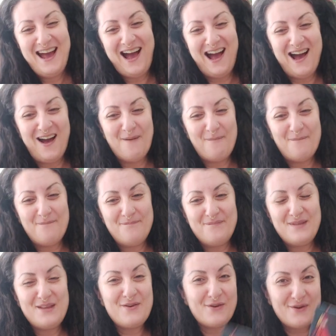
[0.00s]

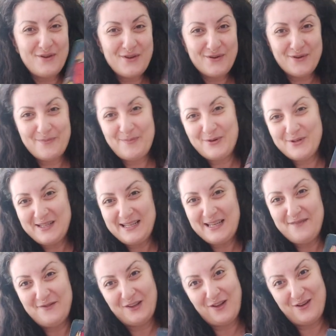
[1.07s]
Your
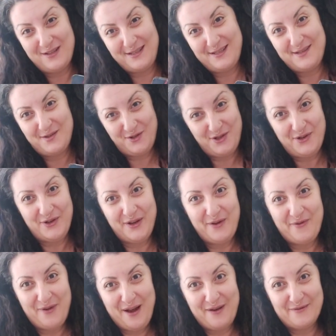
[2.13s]
perceived losses are turning
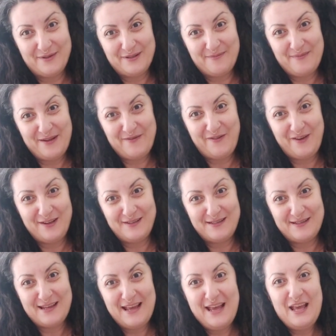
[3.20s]
around, my friends.